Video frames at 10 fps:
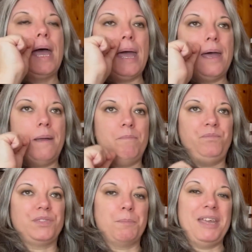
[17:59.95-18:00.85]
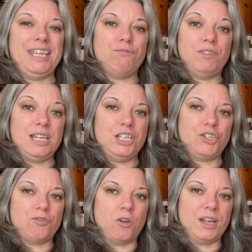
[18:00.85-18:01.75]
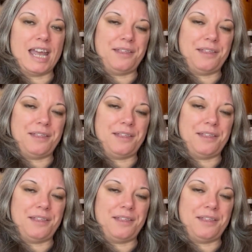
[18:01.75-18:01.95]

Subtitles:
Make it really strong,